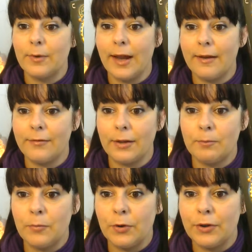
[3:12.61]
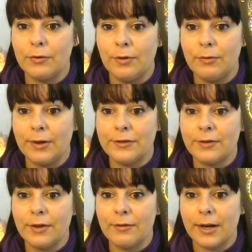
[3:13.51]
We have that Mercury
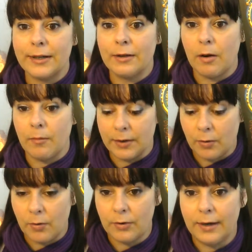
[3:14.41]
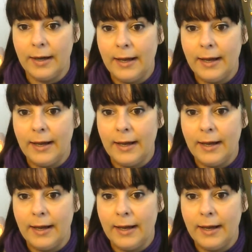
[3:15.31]
retrograde going on.